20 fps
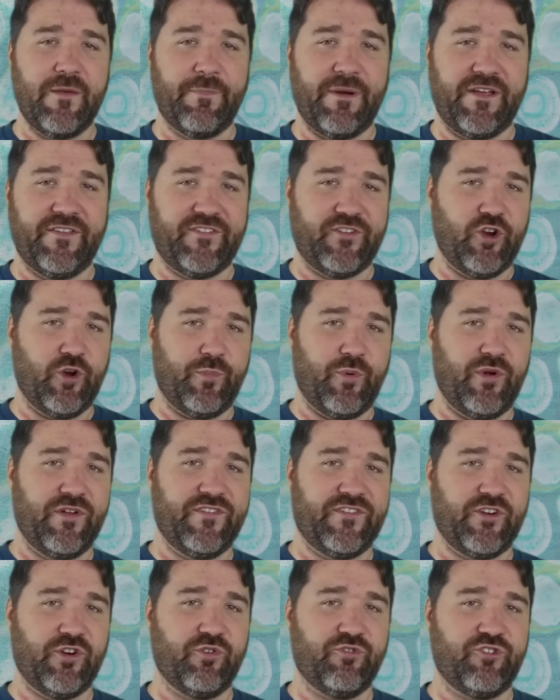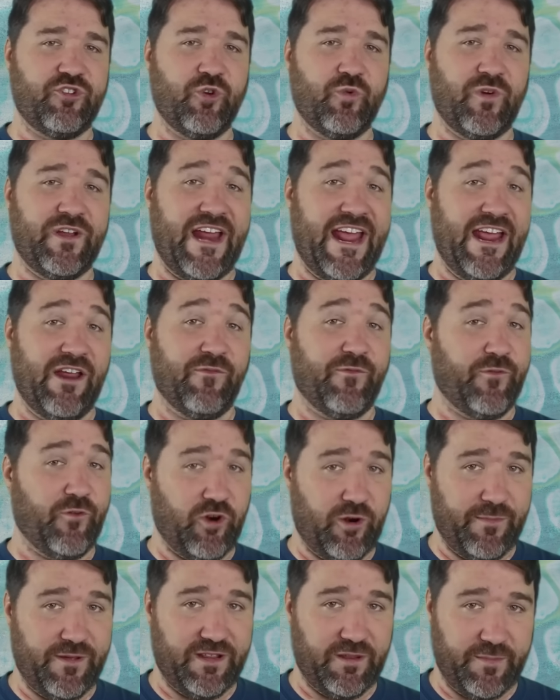by
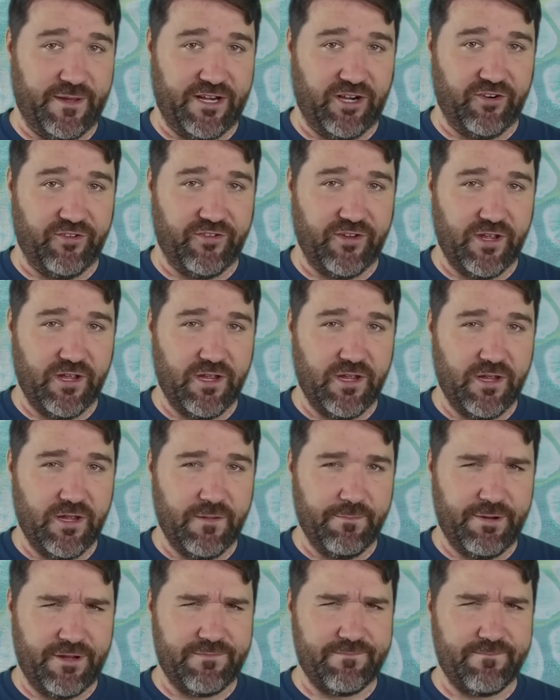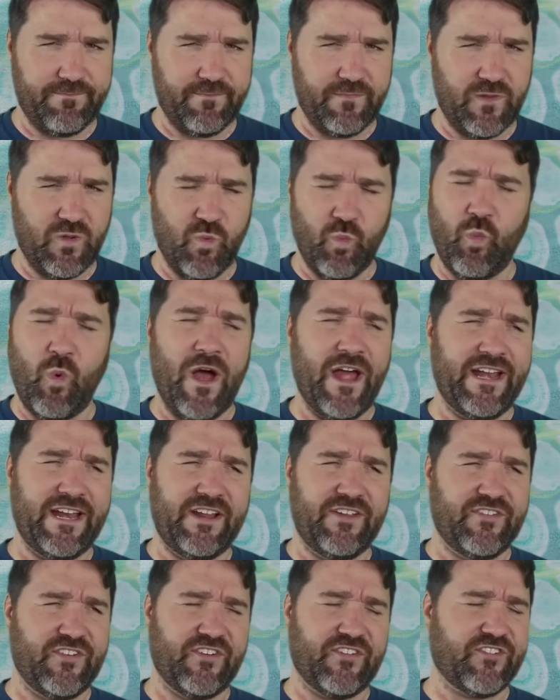0.02184 millimeters, but what
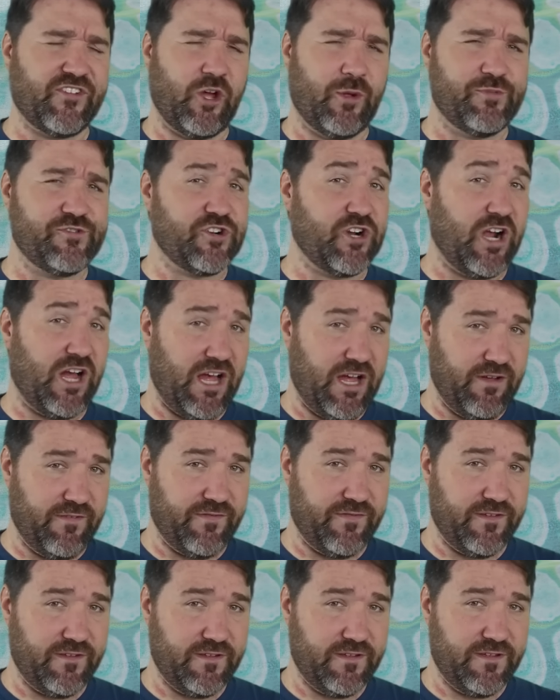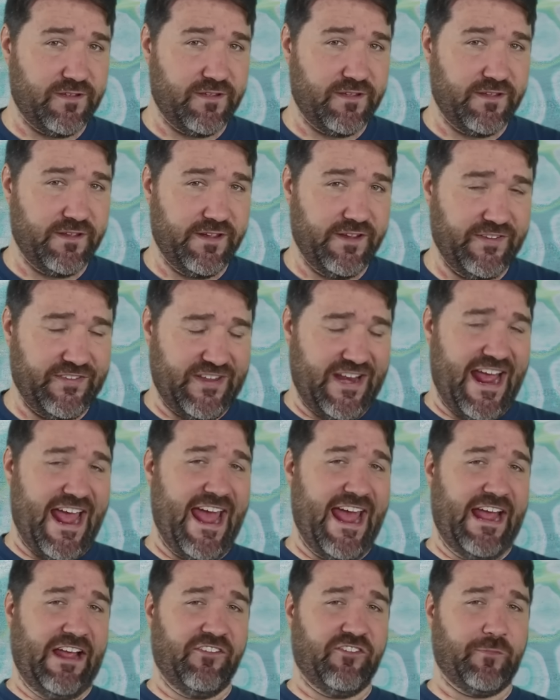is it a sculpture of? Is it
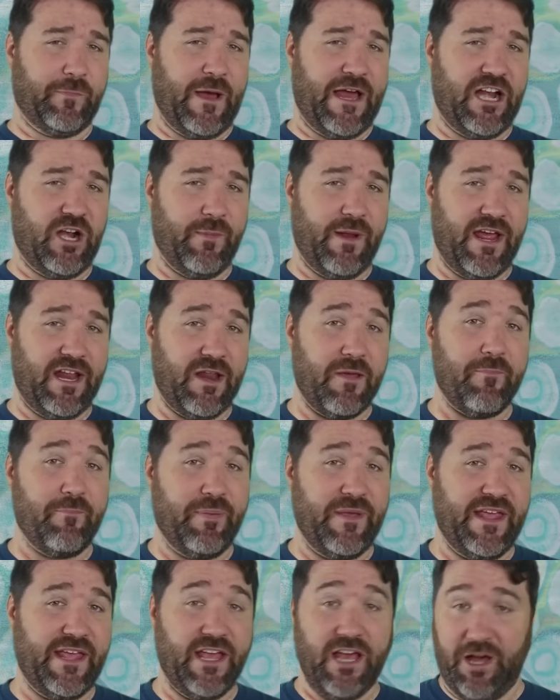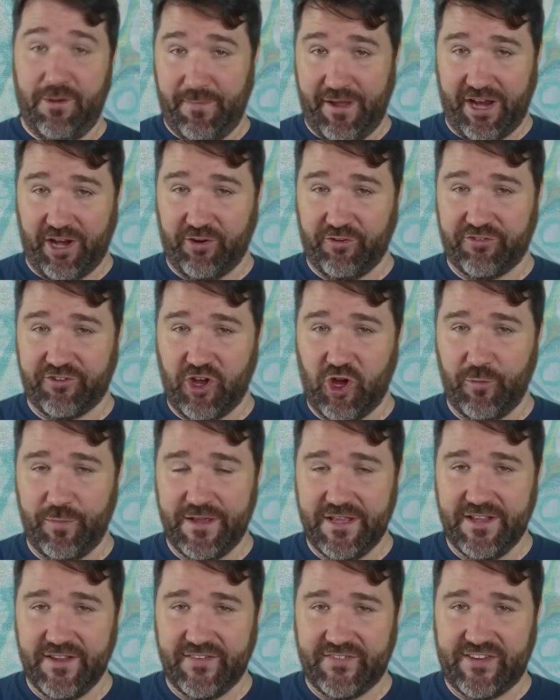A, Spider Man, B, a microscope,
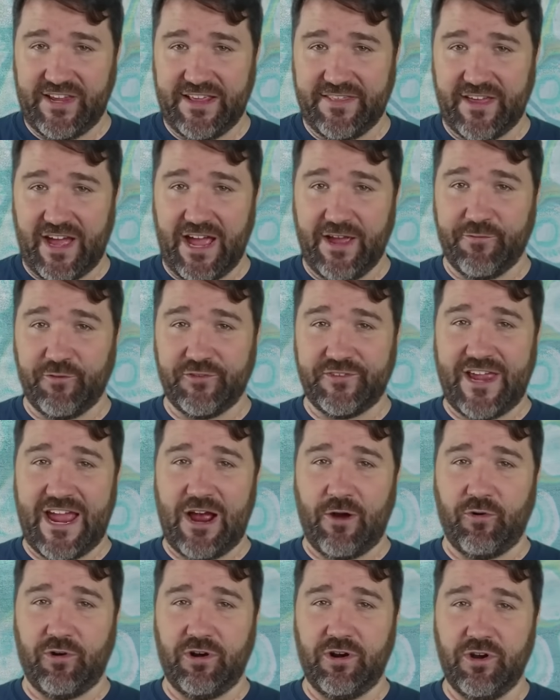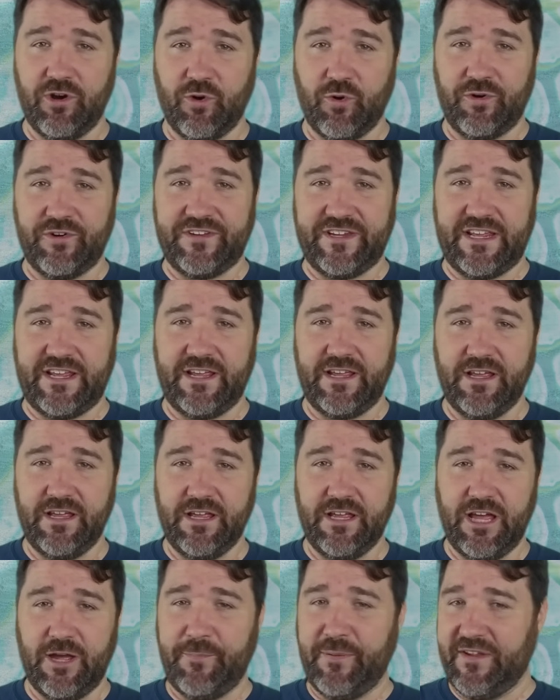C, the Eiffel Tower, or D,
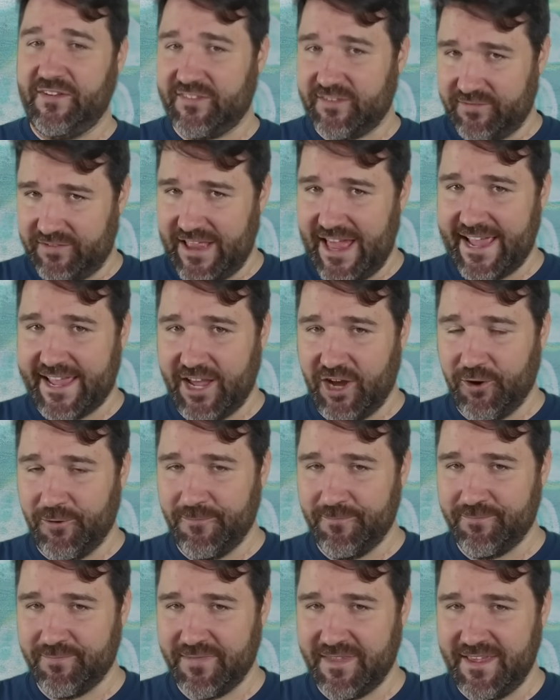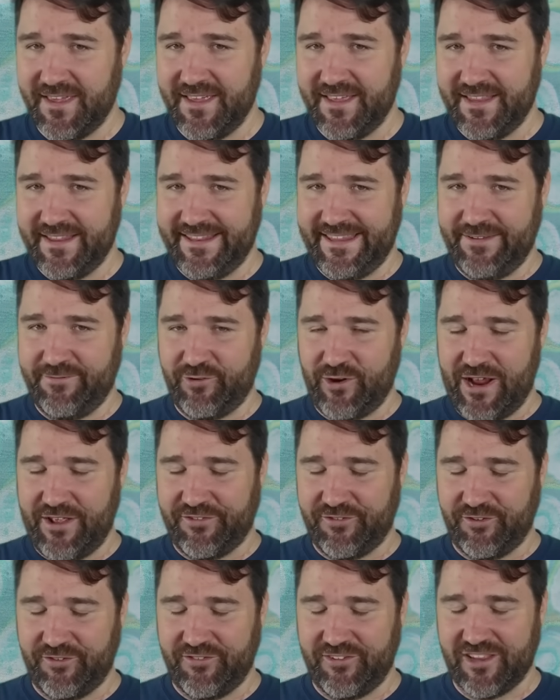a piece of Lego? Leave your
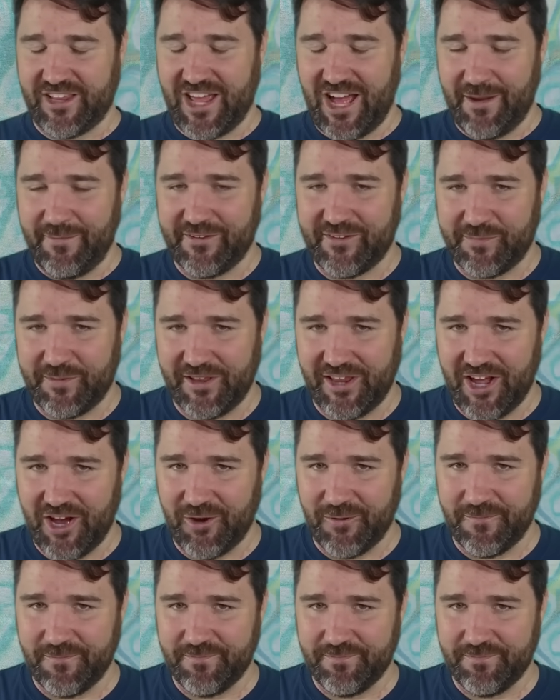answers in the comments below.